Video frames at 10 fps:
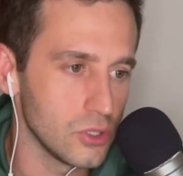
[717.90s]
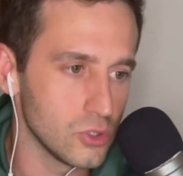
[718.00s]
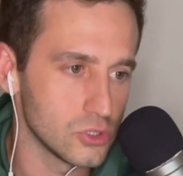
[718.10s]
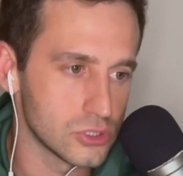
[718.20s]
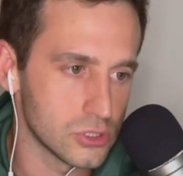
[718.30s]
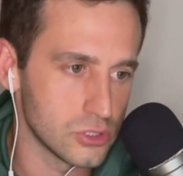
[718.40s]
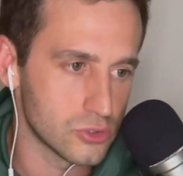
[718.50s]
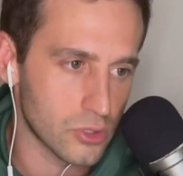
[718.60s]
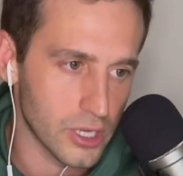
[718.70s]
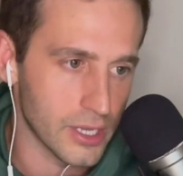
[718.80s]
you should
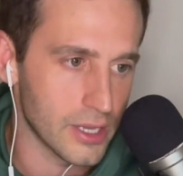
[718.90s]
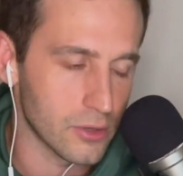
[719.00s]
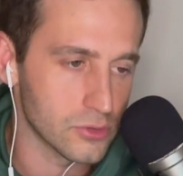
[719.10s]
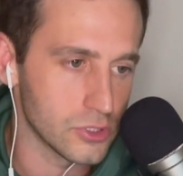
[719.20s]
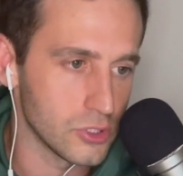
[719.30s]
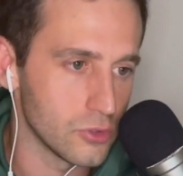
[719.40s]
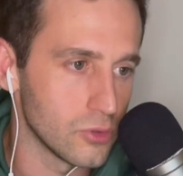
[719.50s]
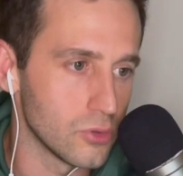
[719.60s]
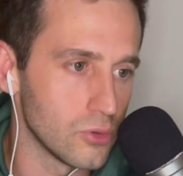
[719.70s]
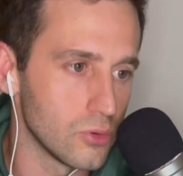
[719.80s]
try out
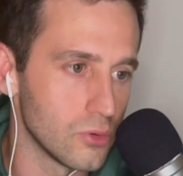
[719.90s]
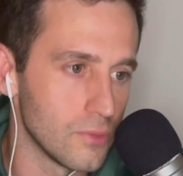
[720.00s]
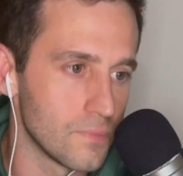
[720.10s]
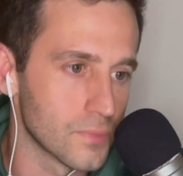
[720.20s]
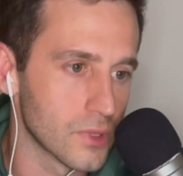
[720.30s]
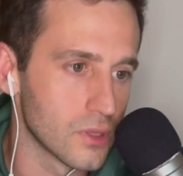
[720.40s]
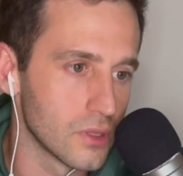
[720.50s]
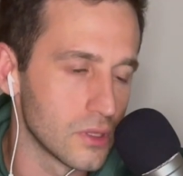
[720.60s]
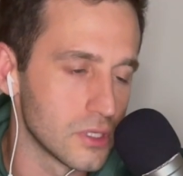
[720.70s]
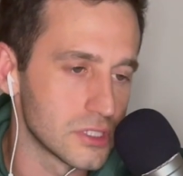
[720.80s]
new
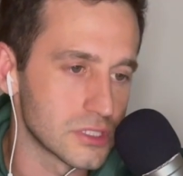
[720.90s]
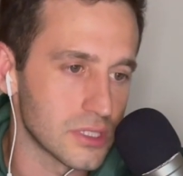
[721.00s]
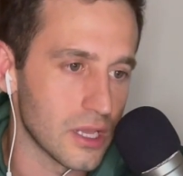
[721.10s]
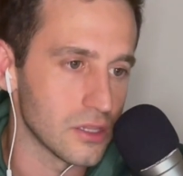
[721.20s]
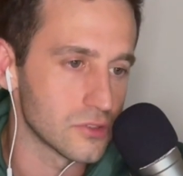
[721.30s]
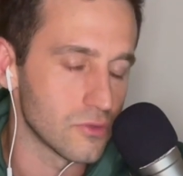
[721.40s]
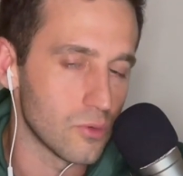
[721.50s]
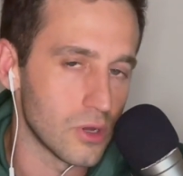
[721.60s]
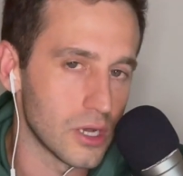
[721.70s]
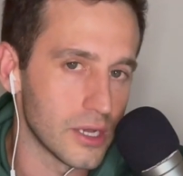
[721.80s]
styles
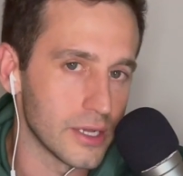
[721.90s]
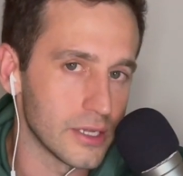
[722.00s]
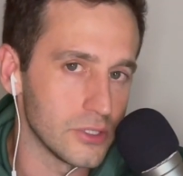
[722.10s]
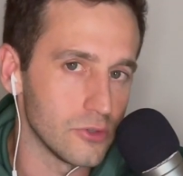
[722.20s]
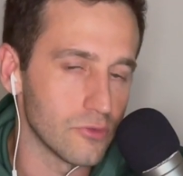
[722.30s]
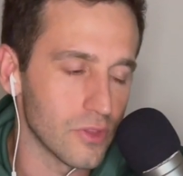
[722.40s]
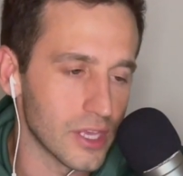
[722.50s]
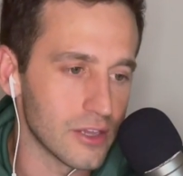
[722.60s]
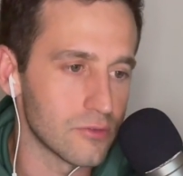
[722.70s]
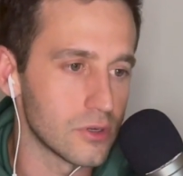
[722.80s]
of wine, new
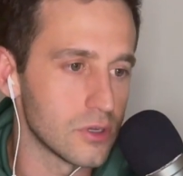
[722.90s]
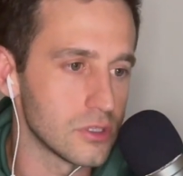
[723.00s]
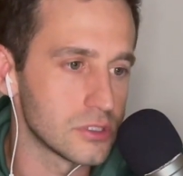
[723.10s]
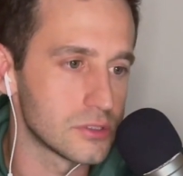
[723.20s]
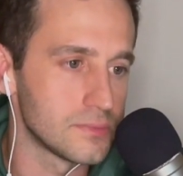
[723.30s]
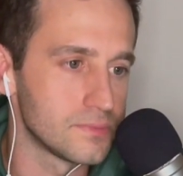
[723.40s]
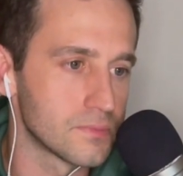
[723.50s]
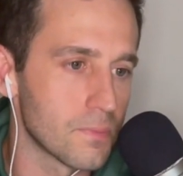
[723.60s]
flavors,